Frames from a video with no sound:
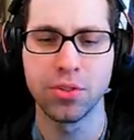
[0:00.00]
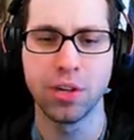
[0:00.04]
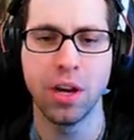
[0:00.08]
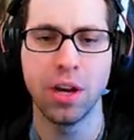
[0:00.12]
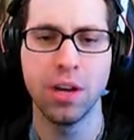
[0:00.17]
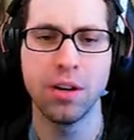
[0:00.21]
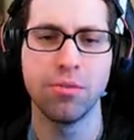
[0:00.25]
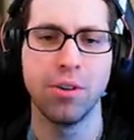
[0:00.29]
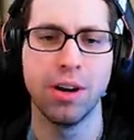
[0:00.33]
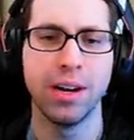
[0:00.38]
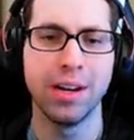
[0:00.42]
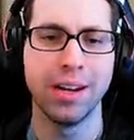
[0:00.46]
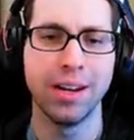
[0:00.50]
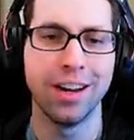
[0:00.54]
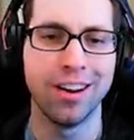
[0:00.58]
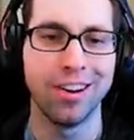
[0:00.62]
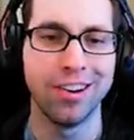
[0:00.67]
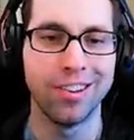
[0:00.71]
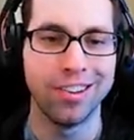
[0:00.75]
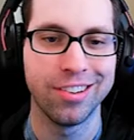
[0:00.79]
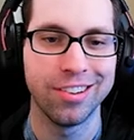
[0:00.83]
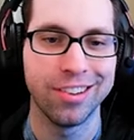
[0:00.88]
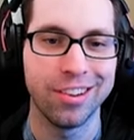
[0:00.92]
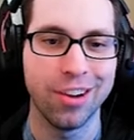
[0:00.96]
on right
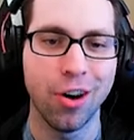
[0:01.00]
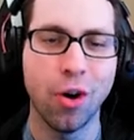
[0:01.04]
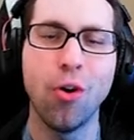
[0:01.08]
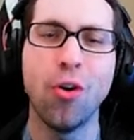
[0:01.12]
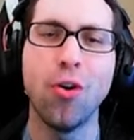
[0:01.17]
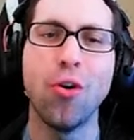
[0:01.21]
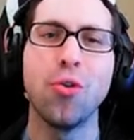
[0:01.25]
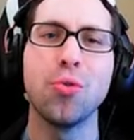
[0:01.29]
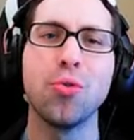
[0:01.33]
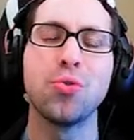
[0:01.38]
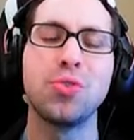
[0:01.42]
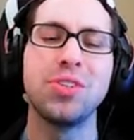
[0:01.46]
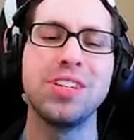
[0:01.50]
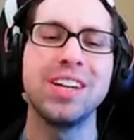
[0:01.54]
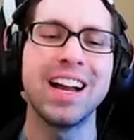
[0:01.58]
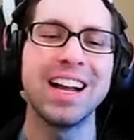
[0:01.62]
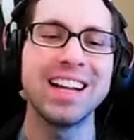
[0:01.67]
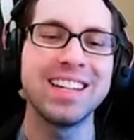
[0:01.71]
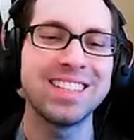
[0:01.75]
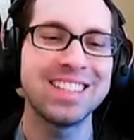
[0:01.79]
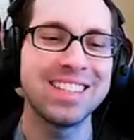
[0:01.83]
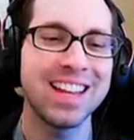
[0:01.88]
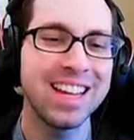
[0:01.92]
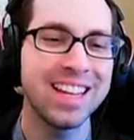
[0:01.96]
now. Oh, did I
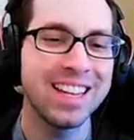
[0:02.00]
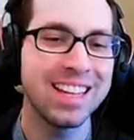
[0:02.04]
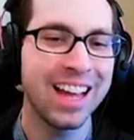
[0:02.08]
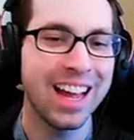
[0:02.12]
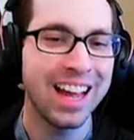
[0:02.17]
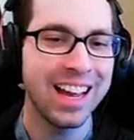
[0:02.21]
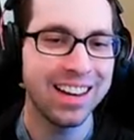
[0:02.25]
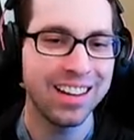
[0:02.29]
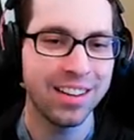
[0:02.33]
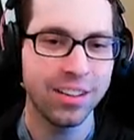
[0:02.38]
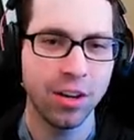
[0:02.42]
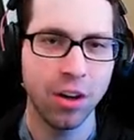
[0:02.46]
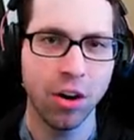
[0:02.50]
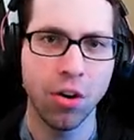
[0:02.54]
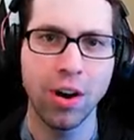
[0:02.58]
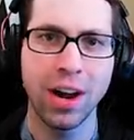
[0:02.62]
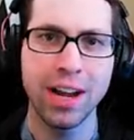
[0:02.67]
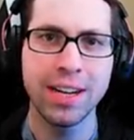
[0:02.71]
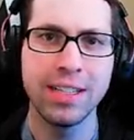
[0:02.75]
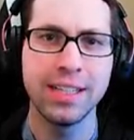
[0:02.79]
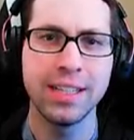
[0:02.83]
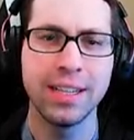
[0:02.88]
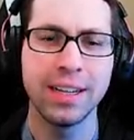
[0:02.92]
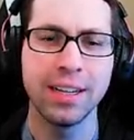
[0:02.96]
say that? No, I
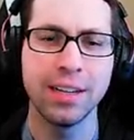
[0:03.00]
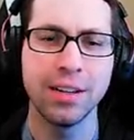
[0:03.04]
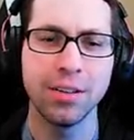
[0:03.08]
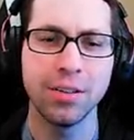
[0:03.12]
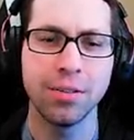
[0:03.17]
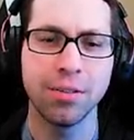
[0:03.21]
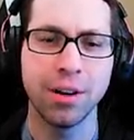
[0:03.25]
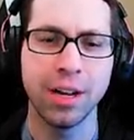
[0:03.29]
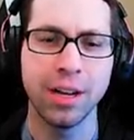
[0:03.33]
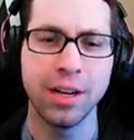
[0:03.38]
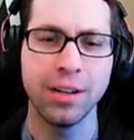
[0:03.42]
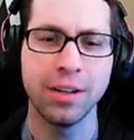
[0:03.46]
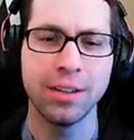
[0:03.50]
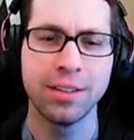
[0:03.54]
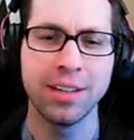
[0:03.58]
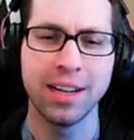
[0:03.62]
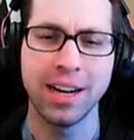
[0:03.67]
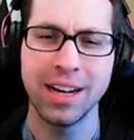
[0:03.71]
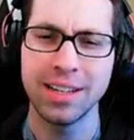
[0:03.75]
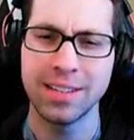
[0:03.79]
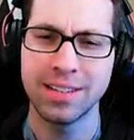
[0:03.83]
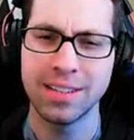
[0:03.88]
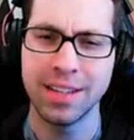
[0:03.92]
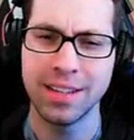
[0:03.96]
didn't, right? Did
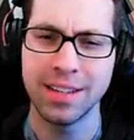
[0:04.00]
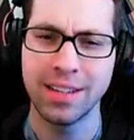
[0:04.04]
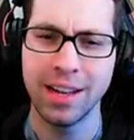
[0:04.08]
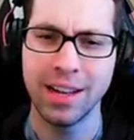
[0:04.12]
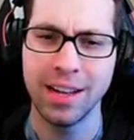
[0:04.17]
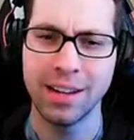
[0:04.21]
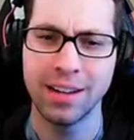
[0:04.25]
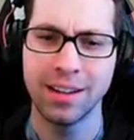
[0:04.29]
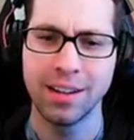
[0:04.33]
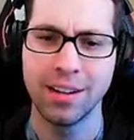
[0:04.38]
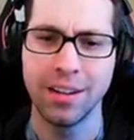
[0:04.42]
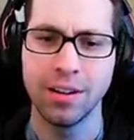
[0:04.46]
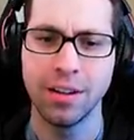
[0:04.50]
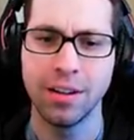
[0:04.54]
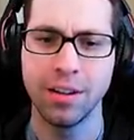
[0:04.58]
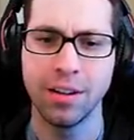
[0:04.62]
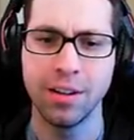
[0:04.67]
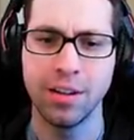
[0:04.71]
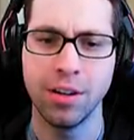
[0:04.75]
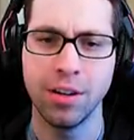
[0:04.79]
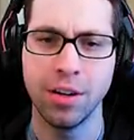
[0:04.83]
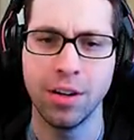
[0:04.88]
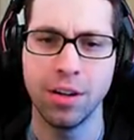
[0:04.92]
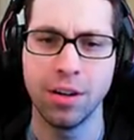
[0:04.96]
I say that?
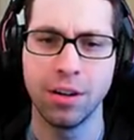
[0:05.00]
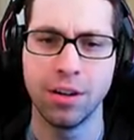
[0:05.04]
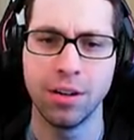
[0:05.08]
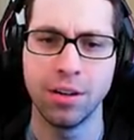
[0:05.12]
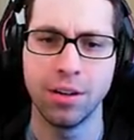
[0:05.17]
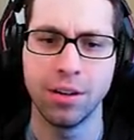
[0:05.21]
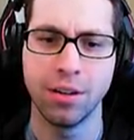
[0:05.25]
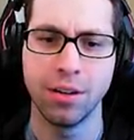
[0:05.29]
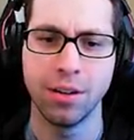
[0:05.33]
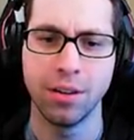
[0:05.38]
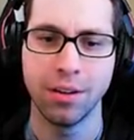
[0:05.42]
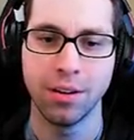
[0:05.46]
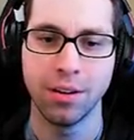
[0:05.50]
No.